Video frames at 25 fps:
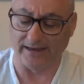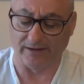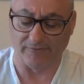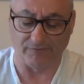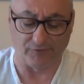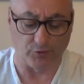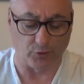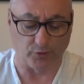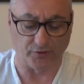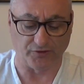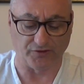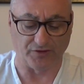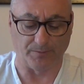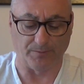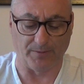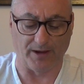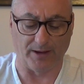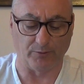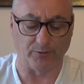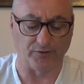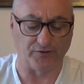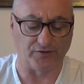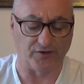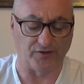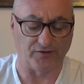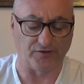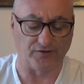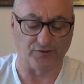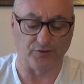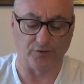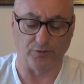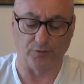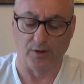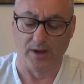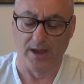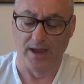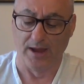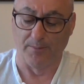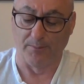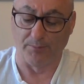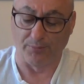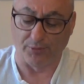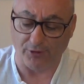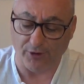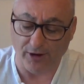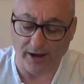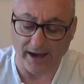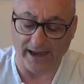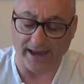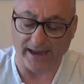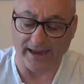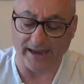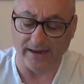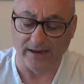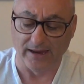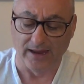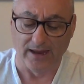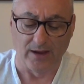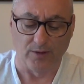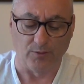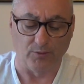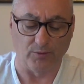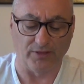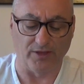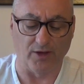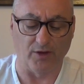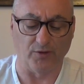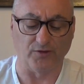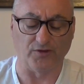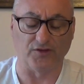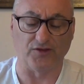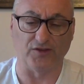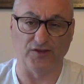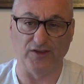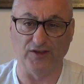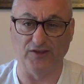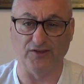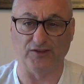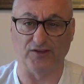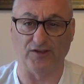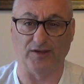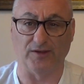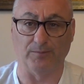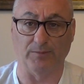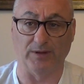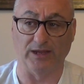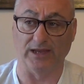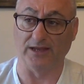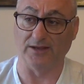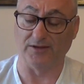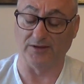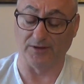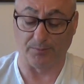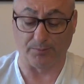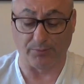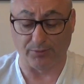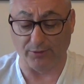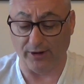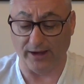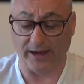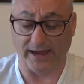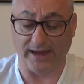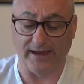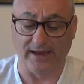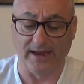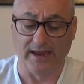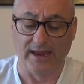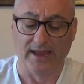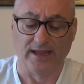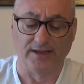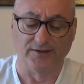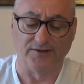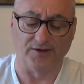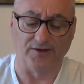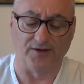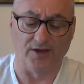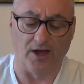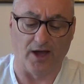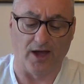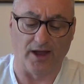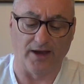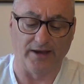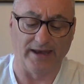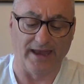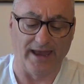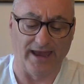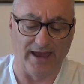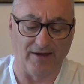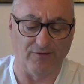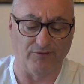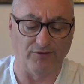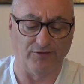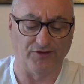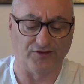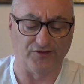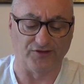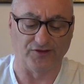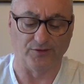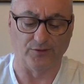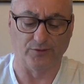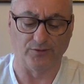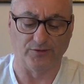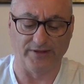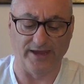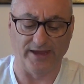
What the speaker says: And of course the Bible says to pray without ceasing, meaning to pray to God every single